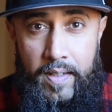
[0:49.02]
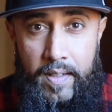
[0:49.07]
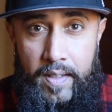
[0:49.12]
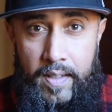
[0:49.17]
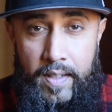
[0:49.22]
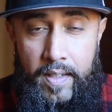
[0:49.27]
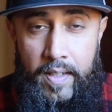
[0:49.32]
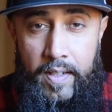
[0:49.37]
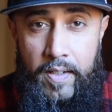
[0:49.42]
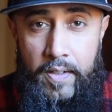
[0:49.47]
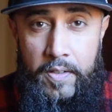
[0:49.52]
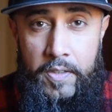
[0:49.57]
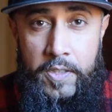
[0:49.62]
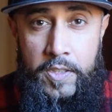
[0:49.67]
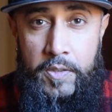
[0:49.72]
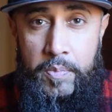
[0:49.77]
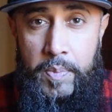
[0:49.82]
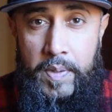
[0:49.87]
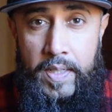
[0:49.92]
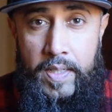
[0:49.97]
here
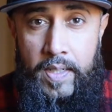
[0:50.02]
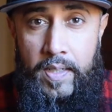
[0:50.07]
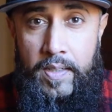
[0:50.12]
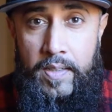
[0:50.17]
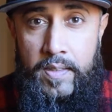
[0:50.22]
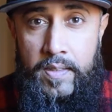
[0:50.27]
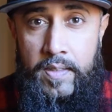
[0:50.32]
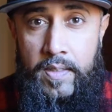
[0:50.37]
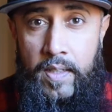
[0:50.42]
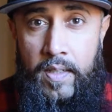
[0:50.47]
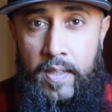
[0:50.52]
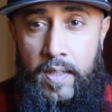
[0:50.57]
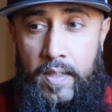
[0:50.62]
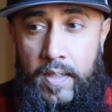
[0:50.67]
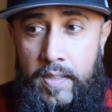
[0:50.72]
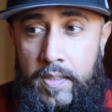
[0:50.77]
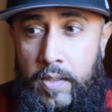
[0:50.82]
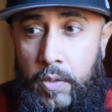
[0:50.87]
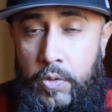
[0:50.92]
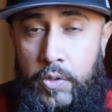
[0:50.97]
just because
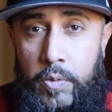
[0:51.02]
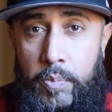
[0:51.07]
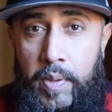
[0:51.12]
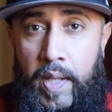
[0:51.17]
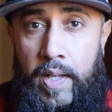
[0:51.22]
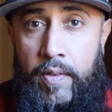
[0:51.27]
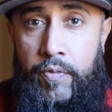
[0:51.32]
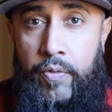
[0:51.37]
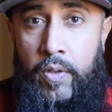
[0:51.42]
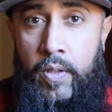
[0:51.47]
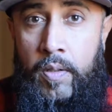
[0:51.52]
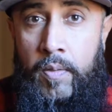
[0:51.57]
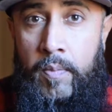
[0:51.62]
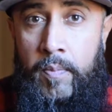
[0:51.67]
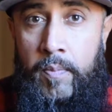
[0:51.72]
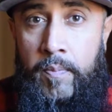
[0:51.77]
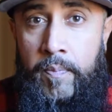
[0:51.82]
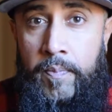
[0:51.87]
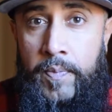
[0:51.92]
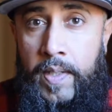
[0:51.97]
a social
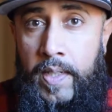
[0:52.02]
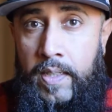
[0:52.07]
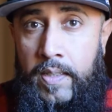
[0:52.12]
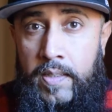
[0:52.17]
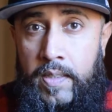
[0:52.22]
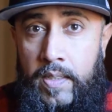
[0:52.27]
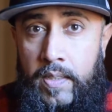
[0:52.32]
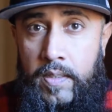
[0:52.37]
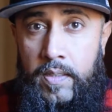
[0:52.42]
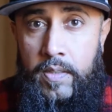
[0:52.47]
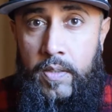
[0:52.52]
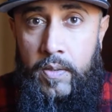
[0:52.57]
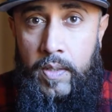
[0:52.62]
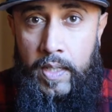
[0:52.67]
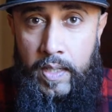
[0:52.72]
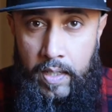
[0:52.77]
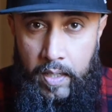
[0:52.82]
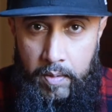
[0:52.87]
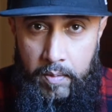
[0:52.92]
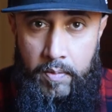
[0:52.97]
platform exists so
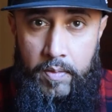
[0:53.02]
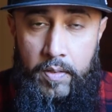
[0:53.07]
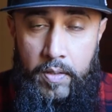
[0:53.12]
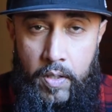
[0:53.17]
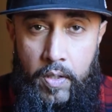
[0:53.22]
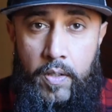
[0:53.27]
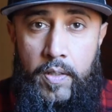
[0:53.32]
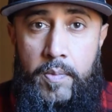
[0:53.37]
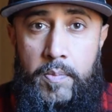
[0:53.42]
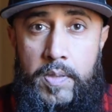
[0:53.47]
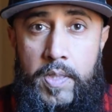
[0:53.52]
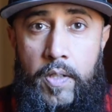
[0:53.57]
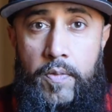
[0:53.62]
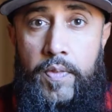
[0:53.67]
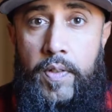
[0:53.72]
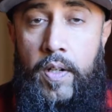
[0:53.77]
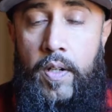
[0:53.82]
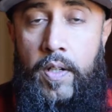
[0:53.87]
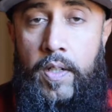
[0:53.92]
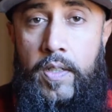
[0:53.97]
they can call
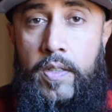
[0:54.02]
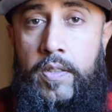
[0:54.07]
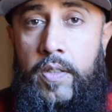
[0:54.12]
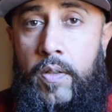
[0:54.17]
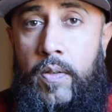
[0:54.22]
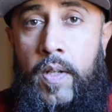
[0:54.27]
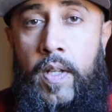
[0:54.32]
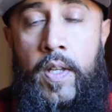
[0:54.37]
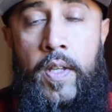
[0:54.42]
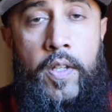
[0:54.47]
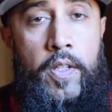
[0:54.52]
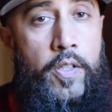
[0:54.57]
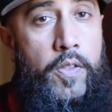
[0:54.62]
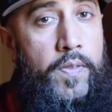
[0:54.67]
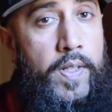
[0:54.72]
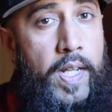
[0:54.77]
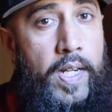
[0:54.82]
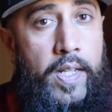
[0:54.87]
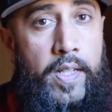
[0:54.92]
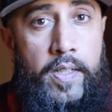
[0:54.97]
themselves an artist. So you
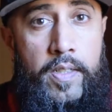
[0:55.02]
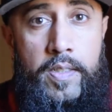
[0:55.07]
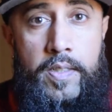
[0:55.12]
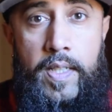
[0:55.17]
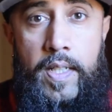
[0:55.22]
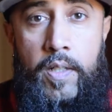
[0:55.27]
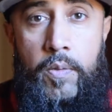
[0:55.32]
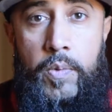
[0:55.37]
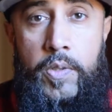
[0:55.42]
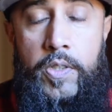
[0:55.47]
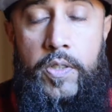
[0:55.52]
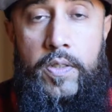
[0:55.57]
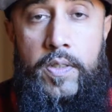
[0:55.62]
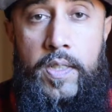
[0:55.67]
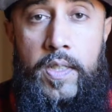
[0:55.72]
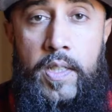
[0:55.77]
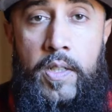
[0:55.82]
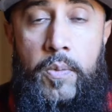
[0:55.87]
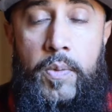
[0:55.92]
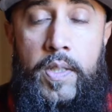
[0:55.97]
have got to understand what you're
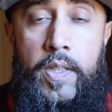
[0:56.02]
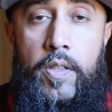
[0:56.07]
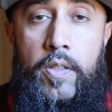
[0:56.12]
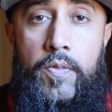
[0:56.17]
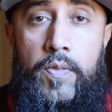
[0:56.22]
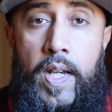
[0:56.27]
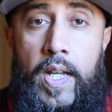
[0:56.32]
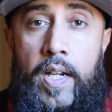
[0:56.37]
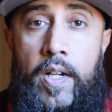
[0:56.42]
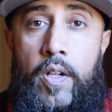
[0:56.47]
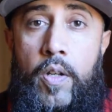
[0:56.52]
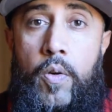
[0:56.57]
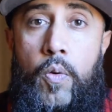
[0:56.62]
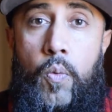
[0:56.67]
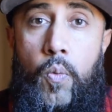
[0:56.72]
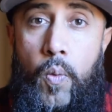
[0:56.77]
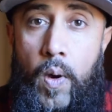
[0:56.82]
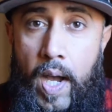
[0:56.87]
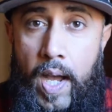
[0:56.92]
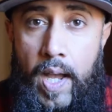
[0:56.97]
dealing with and you have got to know
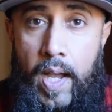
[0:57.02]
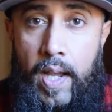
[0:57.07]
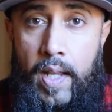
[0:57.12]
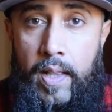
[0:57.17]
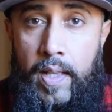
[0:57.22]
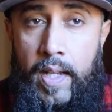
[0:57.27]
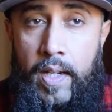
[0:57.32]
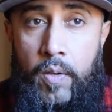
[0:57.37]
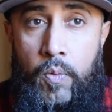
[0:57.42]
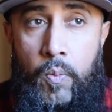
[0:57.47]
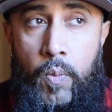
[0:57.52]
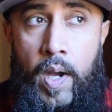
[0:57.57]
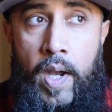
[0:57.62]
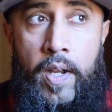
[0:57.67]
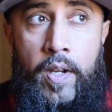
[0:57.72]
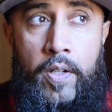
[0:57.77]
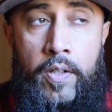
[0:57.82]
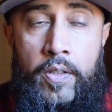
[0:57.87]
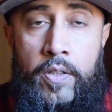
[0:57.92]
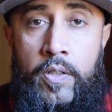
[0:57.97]
why. Like,
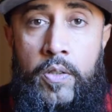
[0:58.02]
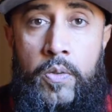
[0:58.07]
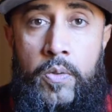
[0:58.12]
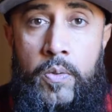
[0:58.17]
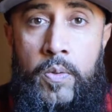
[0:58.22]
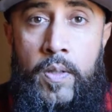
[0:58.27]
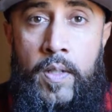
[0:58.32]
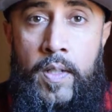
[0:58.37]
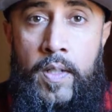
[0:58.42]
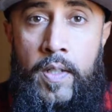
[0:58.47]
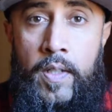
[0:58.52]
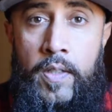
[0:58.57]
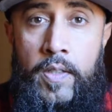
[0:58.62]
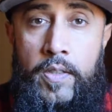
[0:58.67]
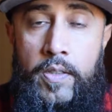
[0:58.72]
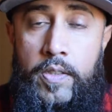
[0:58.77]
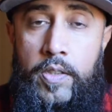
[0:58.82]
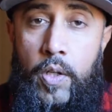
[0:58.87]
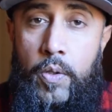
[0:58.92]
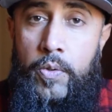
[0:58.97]
why are you
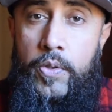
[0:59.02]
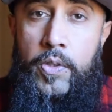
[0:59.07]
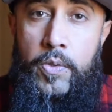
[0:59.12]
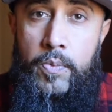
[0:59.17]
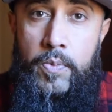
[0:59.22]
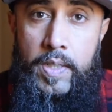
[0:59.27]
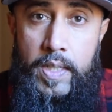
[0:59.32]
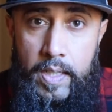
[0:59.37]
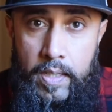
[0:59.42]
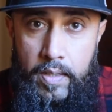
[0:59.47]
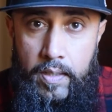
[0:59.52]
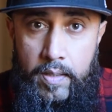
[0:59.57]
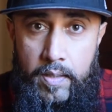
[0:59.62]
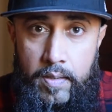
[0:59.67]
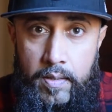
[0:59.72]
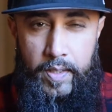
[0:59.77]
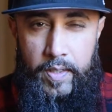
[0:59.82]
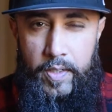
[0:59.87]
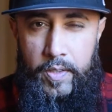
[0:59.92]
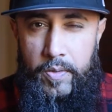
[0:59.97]
so unique?
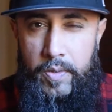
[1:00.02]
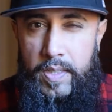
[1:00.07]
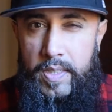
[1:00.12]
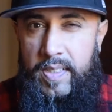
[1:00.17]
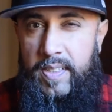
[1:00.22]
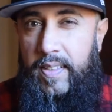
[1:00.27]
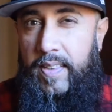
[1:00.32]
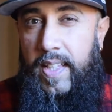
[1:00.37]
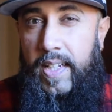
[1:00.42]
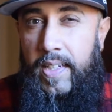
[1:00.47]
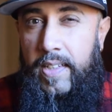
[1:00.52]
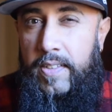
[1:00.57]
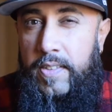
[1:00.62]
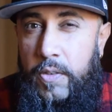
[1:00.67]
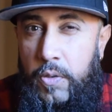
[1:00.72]
Do you just think it's